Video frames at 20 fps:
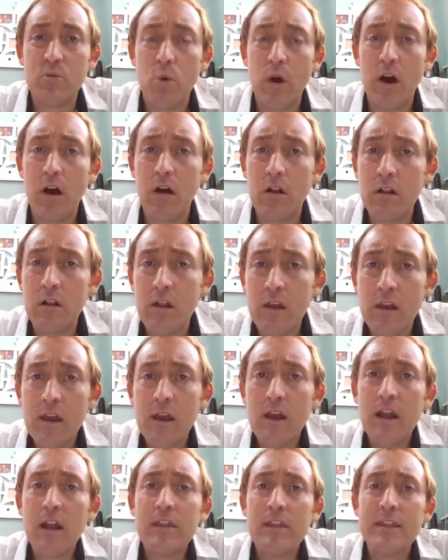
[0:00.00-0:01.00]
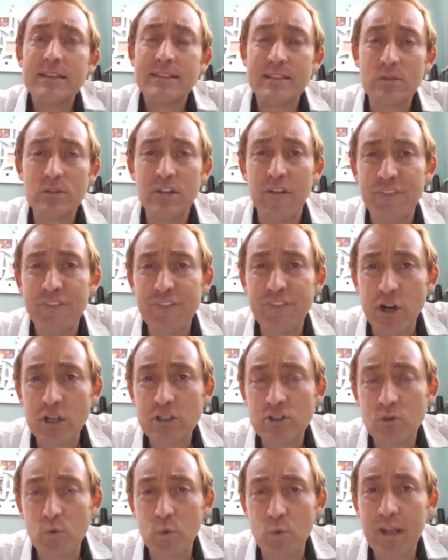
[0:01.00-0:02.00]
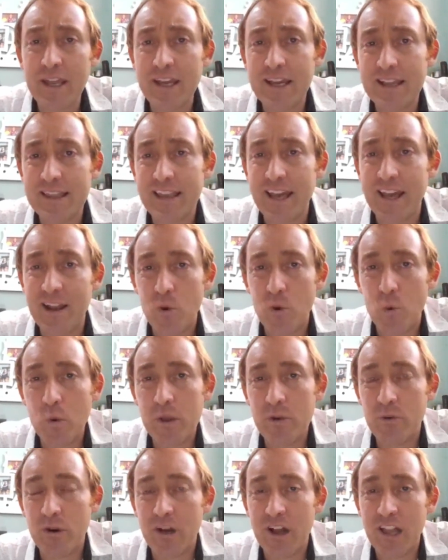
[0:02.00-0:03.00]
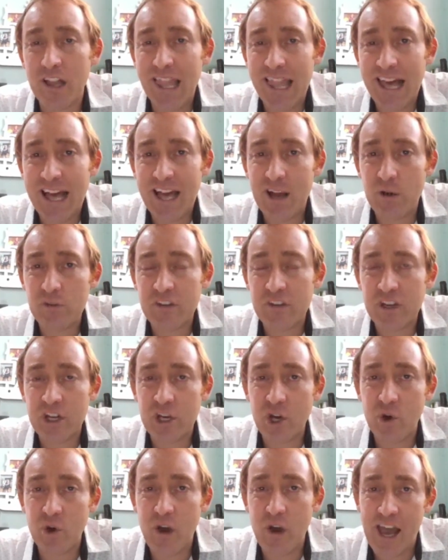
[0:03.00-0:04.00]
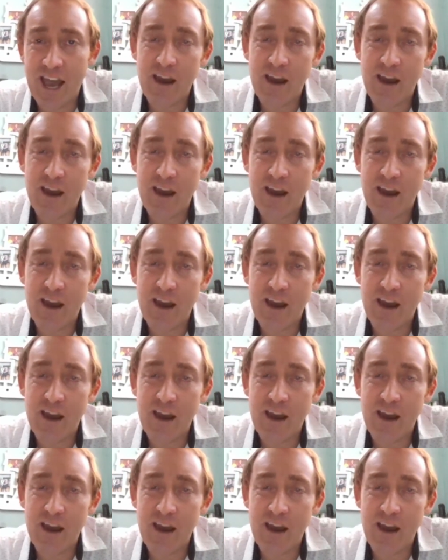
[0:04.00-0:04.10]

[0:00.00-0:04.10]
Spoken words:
Well, this is the first week that we were allowed to go